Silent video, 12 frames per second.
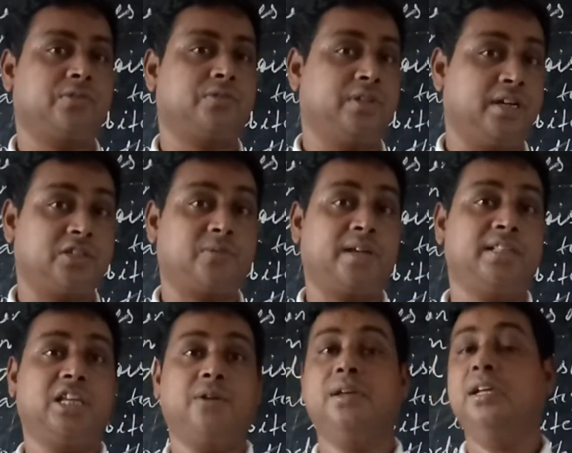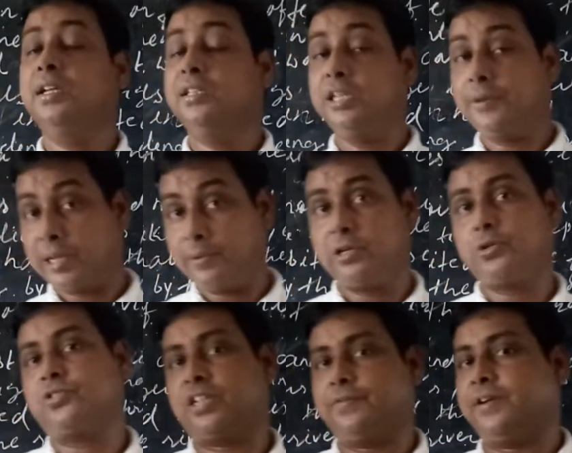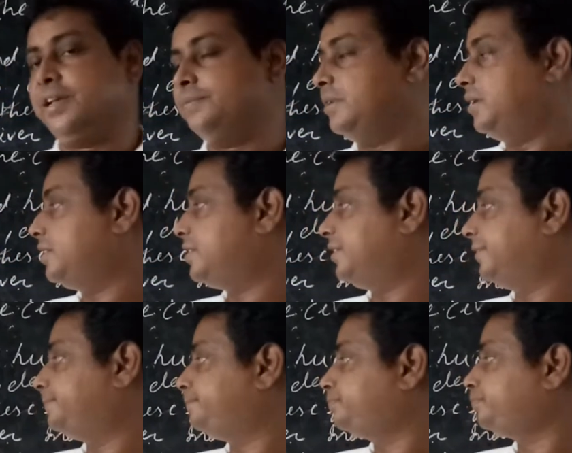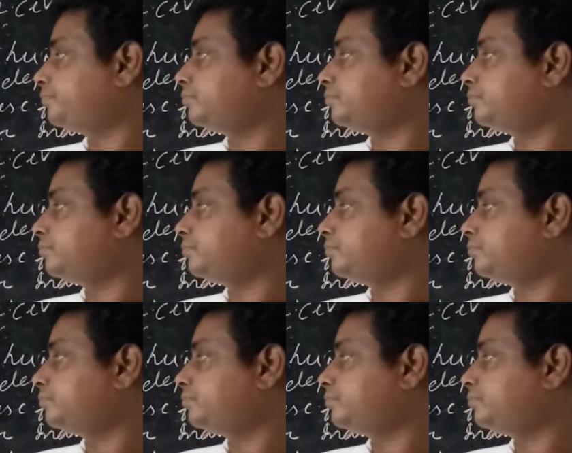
So that's why they were able to survive. Understand?